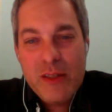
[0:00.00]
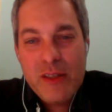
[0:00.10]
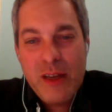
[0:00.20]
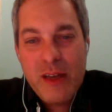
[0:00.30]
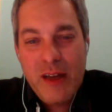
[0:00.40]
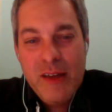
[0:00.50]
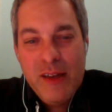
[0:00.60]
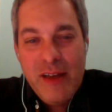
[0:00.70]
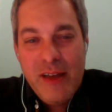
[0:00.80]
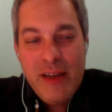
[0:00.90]
It's
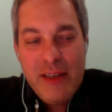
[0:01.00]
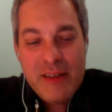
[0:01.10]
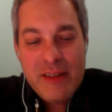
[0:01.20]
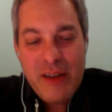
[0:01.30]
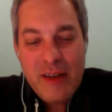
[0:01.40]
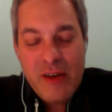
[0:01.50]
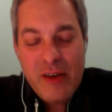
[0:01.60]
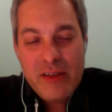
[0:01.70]
you know,